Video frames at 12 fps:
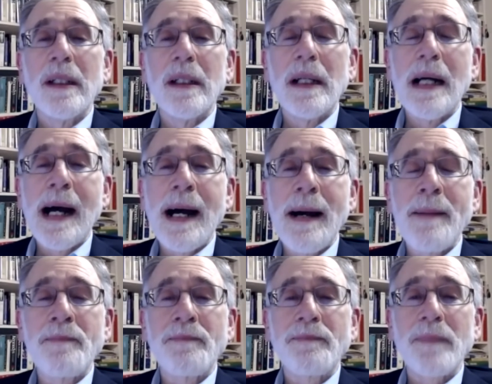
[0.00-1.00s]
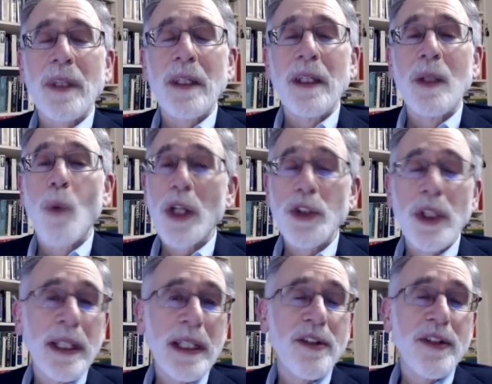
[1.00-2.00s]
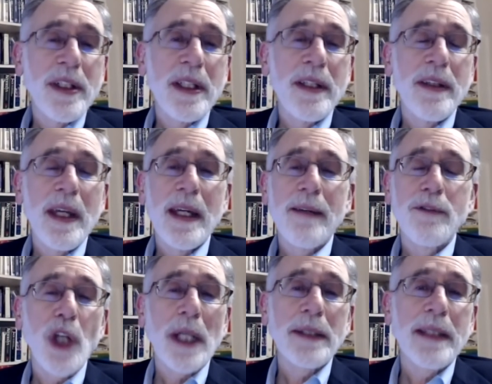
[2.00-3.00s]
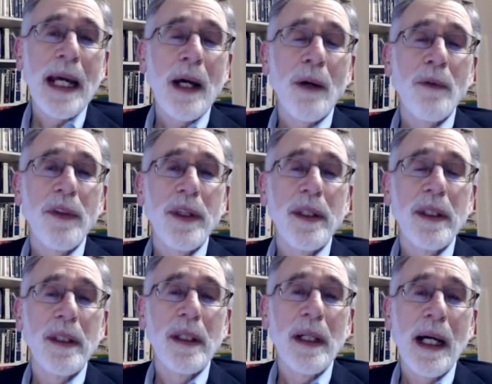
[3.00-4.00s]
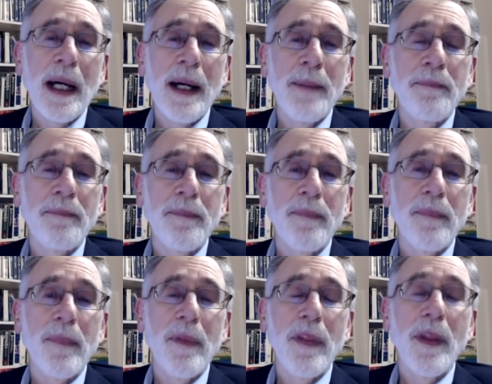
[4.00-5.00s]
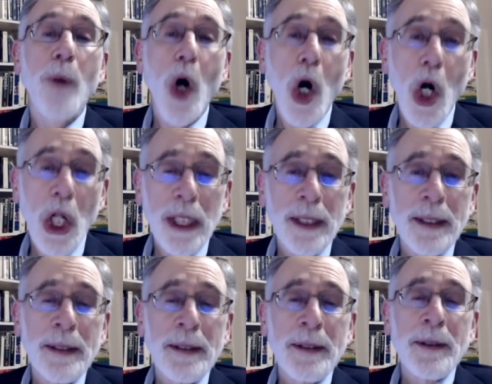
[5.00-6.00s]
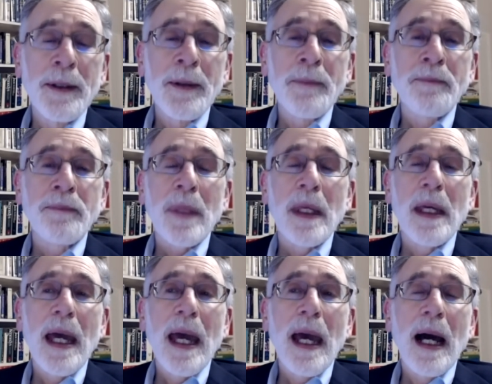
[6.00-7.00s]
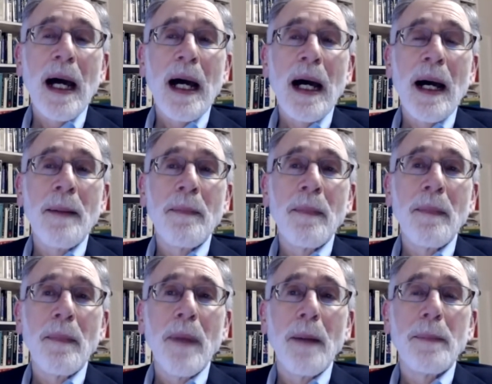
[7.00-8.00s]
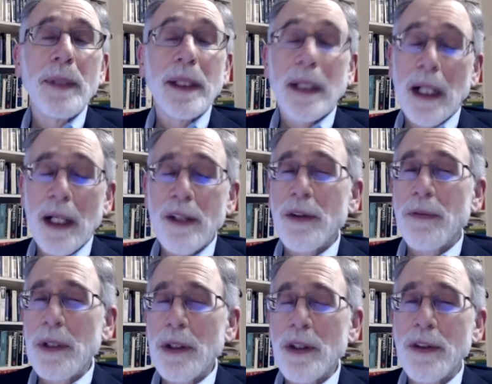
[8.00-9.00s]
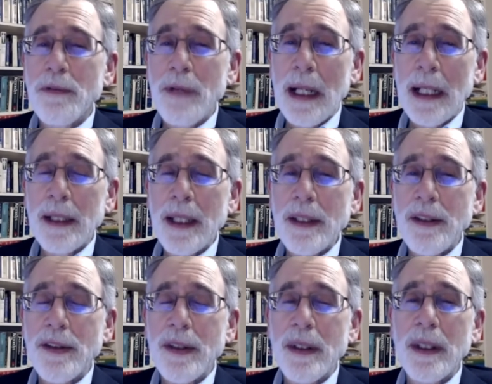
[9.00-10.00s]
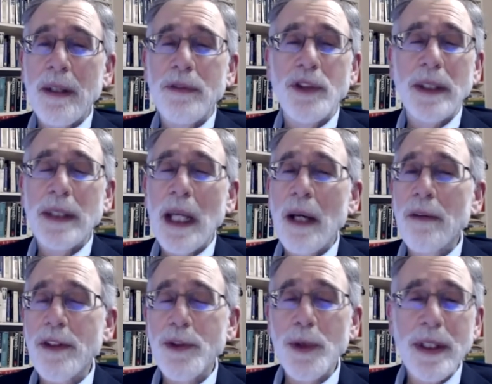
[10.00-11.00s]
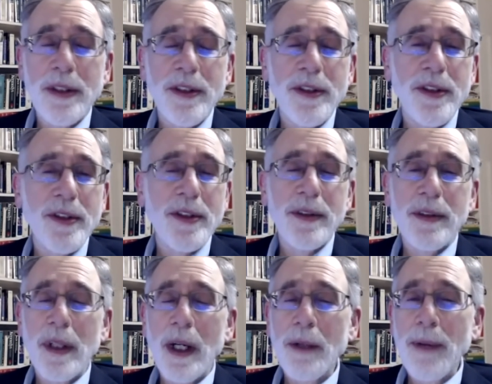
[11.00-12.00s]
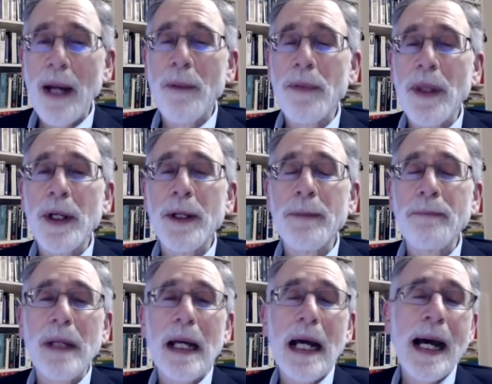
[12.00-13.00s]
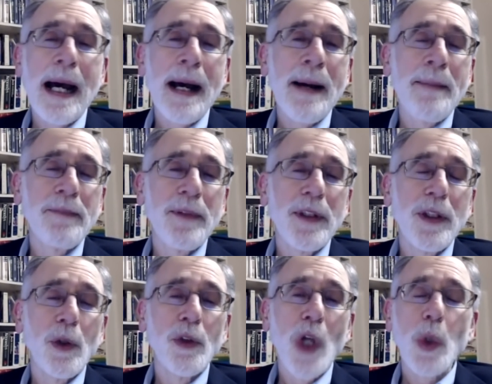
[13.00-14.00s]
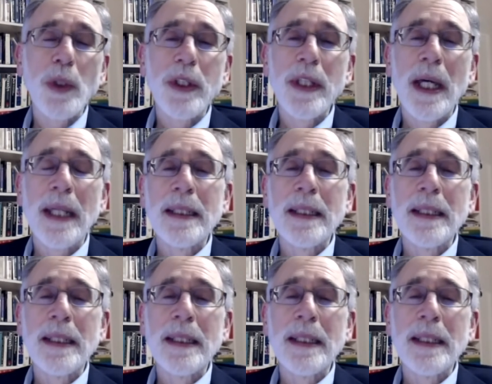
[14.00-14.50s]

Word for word: Um, in Washington, D.C., they have shut down the, um, the mall um, because of fears of violence, and they've shut down streets around there. Um, you'll note that